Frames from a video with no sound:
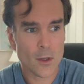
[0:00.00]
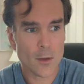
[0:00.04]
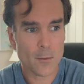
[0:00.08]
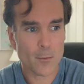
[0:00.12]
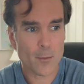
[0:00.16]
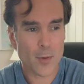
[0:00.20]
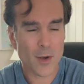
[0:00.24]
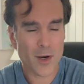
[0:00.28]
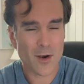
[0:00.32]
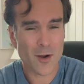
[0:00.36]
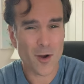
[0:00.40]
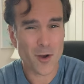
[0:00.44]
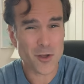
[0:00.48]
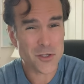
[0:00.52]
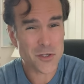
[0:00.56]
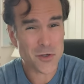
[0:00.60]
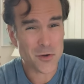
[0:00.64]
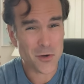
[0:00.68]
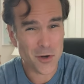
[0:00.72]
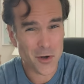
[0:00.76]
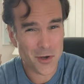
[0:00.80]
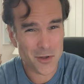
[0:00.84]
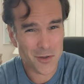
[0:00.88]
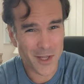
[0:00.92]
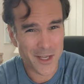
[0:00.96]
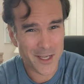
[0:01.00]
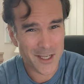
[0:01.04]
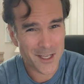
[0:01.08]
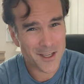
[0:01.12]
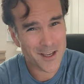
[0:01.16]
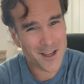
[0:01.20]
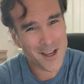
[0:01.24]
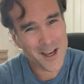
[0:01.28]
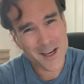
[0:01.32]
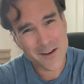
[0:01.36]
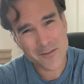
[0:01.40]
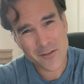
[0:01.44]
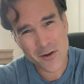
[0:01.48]
But also, like,
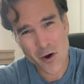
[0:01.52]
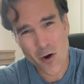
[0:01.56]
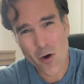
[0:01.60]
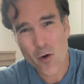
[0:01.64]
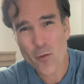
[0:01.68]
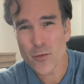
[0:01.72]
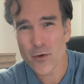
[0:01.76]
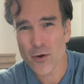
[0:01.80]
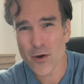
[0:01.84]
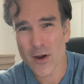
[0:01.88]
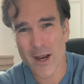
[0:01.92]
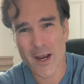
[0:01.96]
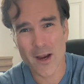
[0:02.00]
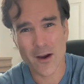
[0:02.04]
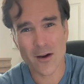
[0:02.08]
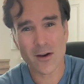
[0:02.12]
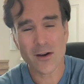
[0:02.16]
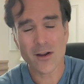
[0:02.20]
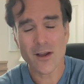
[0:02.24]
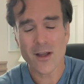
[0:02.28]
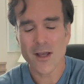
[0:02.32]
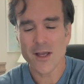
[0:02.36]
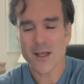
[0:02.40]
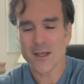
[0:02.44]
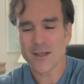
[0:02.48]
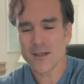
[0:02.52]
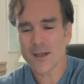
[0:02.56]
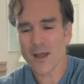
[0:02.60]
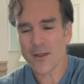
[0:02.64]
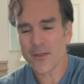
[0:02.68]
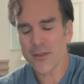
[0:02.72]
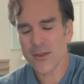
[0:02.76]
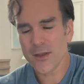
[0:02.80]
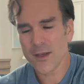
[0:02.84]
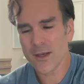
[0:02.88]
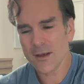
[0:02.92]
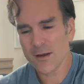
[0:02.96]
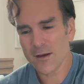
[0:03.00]
kind of comb your hair.
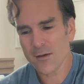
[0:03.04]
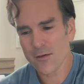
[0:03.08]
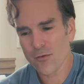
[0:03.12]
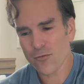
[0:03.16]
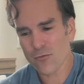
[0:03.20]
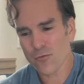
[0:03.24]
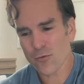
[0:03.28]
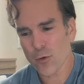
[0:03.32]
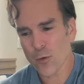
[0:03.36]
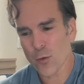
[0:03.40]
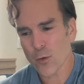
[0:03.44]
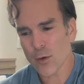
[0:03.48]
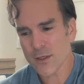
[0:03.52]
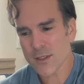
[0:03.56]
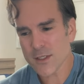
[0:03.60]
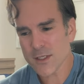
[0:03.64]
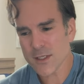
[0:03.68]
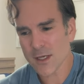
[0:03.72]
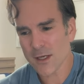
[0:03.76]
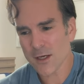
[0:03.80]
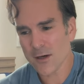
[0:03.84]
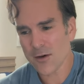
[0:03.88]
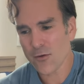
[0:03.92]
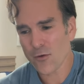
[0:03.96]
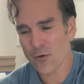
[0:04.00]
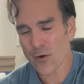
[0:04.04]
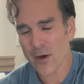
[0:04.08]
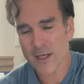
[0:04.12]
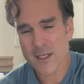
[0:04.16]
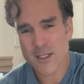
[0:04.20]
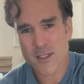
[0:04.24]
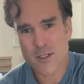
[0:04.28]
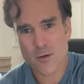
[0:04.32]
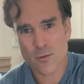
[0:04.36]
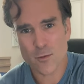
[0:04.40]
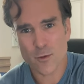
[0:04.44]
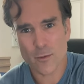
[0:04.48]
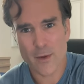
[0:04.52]
Nothing ruins a great
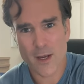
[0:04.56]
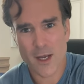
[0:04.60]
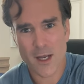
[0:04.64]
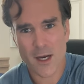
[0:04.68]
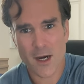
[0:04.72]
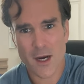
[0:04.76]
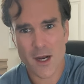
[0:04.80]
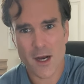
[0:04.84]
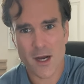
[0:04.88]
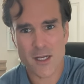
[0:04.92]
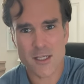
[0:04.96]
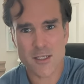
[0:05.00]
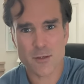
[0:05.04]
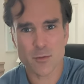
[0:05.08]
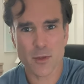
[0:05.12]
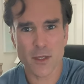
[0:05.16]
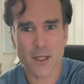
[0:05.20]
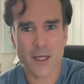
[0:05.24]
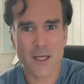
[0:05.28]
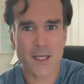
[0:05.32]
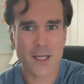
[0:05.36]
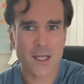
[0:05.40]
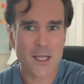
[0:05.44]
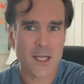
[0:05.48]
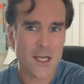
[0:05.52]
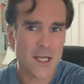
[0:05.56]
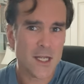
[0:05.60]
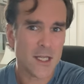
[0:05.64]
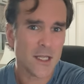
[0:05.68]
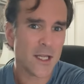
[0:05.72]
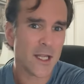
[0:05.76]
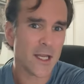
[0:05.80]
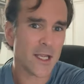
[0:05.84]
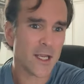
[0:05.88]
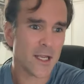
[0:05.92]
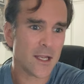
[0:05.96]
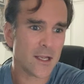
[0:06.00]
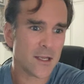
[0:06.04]
Superman cosplay
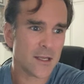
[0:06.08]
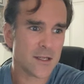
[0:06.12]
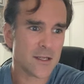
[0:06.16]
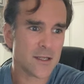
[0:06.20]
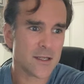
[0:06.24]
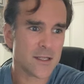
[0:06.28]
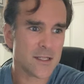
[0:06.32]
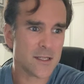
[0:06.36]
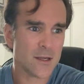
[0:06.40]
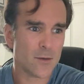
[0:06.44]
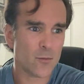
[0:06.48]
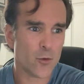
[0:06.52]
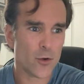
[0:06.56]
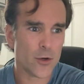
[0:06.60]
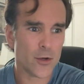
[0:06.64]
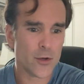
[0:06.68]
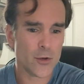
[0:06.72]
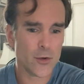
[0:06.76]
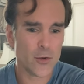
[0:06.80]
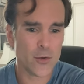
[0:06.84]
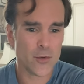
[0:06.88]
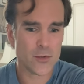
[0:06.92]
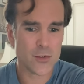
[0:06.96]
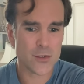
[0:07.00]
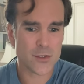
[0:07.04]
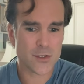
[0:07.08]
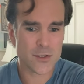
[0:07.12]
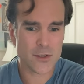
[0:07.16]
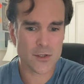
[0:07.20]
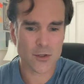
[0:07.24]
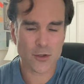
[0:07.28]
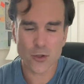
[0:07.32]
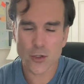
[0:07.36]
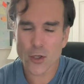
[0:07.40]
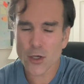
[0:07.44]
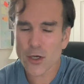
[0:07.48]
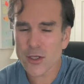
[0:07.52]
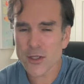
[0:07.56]
like someone who's
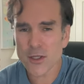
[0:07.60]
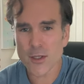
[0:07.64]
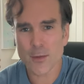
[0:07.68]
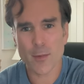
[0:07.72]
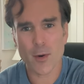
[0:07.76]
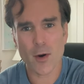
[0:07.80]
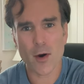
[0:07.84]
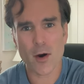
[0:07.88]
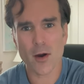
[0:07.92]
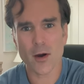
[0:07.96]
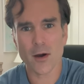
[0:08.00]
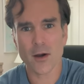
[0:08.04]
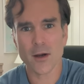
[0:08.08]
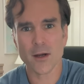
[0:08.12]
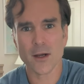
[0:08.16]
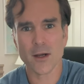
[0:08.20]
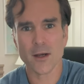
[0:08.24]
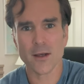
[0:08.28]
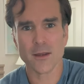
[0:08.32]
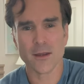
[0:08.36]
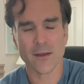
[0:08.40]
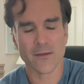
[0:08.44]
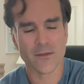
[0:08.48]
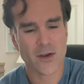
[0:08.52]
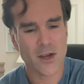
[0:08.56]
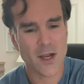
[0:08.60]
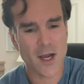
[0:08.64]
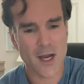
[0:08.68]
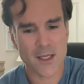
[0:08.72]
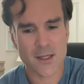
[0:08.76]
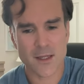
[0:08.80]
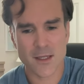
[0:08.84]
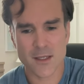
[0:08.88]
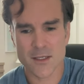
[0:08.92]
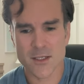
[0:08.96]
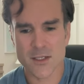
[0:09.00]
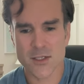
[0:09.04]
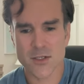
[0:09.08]
looking the part, they've
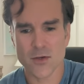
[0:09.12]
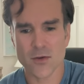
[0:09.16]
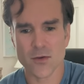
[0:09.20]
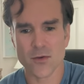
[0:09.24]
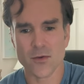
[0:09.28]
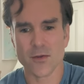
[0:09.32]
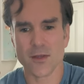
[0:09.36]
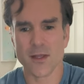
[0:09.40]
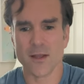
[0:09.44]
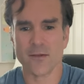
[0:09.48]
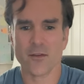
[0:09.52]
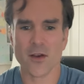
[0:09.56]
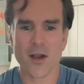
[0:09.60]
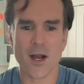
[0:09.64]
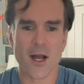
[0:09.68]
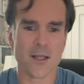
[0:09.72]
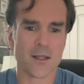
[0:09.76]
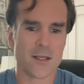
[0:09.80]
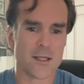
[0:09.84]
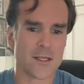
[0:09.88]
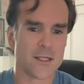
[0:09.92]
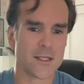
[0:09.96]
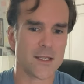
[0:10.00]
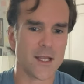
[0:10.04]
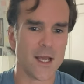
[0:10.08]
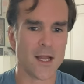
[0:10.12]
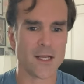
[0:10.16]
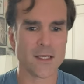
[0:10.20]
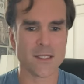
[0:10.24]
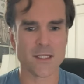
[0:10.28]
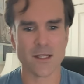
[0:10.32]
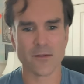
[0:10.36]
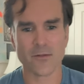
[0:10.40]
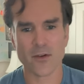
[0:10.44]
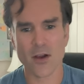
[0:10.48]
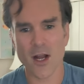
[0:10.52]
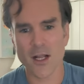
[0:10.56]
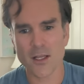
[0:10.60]
got the suit, they've got the stance,
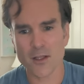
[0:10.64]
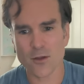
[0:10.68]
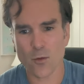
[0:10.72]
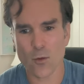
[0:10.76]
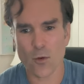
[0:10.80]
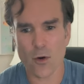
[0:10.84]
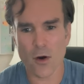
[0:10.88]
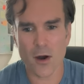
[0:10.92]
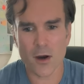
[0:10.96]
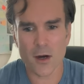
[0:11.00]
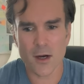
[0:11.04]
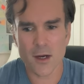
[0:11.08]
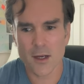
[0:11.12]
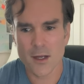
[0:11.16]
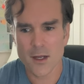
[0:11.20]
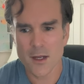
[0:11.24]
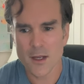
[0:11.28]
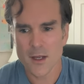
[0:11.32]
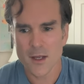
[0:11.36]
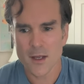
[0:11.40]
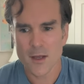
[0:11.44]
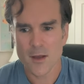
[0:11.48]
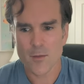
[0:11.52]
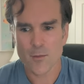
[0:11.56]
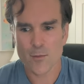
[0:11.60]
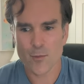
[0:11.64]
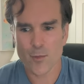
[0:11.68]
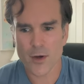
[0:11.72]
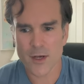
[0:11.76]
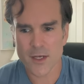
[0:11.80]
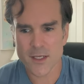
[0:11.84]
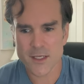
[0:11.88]
they've got the walk, but